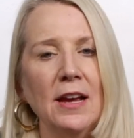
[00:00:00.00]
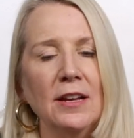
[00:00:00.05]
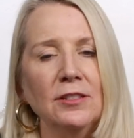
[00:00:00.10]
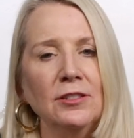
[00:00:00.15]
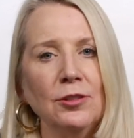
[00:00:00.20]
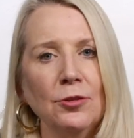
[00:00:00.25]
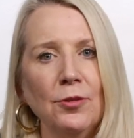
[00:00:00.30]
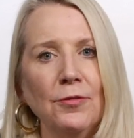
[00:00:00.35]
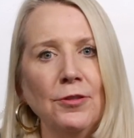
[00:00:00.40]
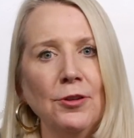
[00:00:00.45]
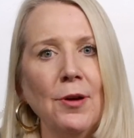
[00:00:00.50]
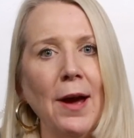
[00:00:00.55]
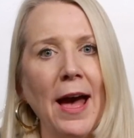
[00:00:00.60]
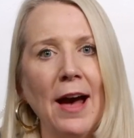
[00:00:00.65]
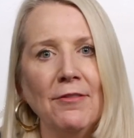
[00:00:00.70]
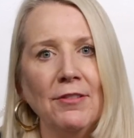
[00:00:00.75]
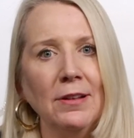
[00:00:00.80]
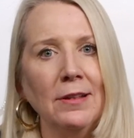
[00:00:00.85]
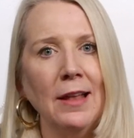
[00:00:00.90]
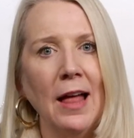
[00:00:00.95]
So if you
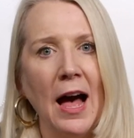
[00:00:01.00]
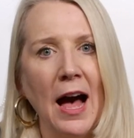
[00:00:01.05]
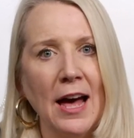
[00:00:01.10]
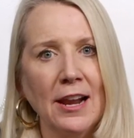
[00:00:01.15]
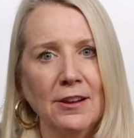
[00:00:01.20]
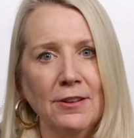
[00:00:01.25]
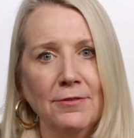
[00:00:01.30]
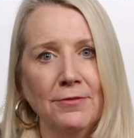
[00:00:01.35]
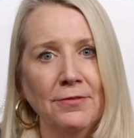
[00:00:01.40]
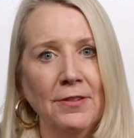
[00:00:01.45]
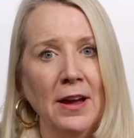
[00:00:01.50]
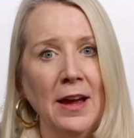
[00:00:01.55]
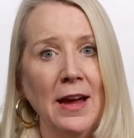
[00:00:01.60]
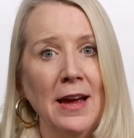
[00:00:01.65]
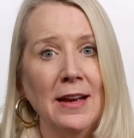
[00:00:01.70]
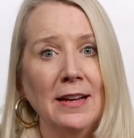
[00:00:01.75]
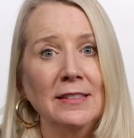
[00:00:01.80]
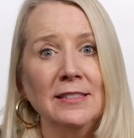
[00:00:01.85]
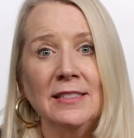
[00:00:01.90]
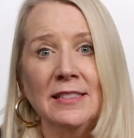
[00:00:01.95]
have a lot of,
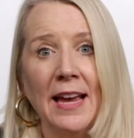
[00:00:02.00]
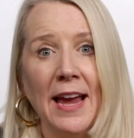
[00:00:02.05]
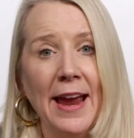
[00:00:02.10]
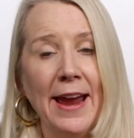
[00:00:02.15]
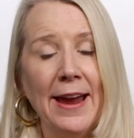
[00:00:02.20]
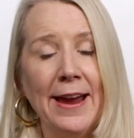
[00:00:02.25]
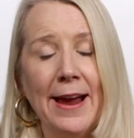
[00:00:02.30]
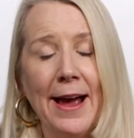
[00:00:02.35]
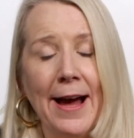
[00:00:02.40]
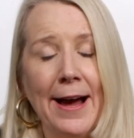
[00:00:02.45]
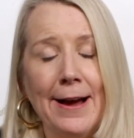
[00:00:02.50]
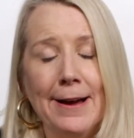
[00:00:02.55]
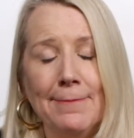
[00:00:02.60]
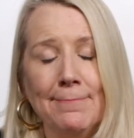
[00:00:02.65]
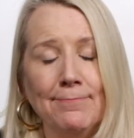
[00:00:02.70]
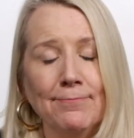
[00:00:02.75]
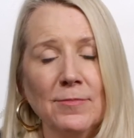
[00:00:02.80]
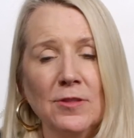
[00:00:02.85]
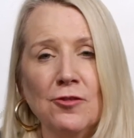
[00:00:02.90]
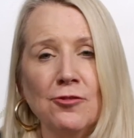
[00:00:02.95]
say,
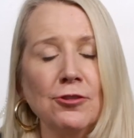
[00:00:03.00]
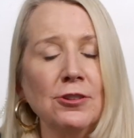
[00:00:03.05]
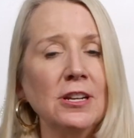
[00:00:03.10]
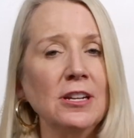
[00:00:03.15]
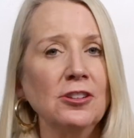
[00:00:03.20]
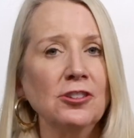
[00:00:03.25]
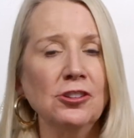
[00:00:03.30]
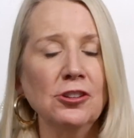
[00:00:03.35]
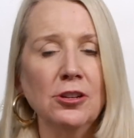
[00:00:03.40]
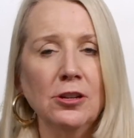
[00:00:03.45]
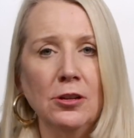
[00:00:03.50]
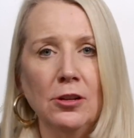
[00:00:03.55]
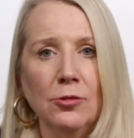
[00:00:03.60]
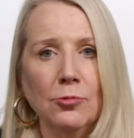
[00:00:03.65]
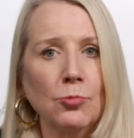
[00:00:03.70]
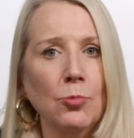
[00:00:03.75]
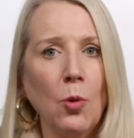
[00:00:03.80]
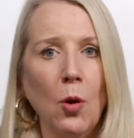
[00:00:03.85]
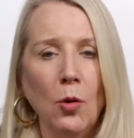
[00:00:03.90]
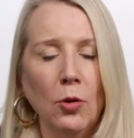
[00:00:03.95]

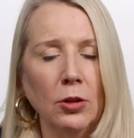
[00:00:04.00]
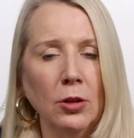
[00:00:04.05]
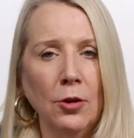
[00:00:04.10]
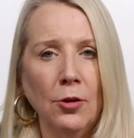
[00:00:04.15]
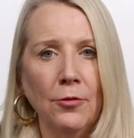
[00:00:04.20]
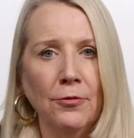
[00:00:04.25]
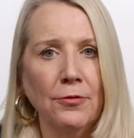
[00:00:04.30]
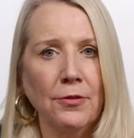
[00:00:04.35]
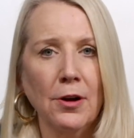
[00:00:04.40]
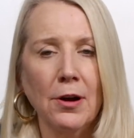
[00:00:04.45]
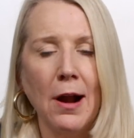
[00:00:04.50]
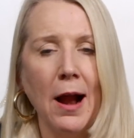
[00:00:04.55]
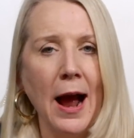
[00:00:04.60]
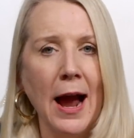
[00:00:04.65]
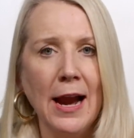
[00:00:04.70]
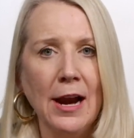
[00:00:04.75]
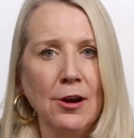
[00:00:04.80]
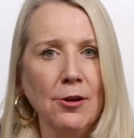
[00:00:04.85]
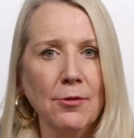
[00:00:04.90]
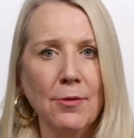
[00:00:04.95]
traditional rollover
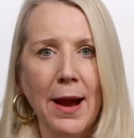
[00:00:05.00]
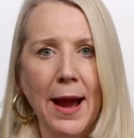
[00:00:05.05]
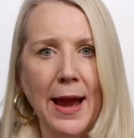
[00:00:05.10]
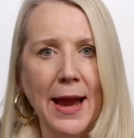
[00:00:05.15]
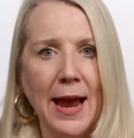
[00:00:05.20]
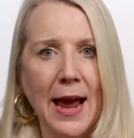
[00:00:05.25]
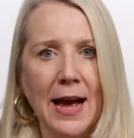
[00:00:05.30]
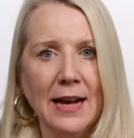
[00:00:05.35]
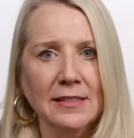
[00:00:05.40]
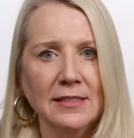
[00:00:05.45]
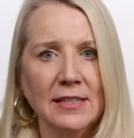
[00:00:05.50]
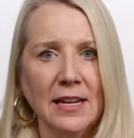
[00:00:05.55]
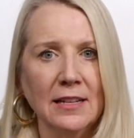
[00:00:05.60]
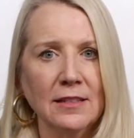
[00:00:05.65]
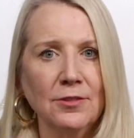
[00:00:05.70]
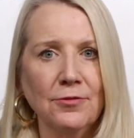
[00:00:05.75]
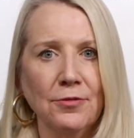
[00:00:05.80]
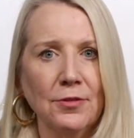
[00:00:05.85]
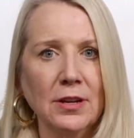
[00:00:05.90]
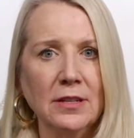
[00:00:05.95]
IRA
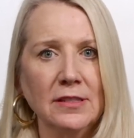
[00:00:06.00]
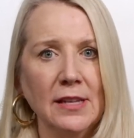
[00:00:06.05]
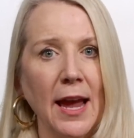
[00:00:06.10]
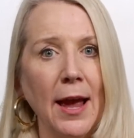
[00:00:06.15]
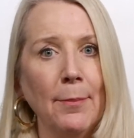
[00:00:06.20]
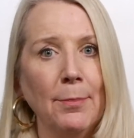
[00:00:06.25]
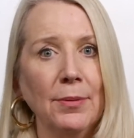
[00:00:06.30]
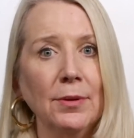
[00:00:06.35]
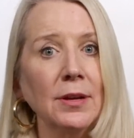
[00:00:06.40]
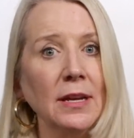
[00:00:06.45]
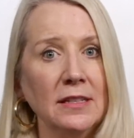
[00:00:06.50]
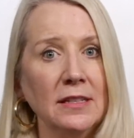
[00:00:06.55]
assets, for example,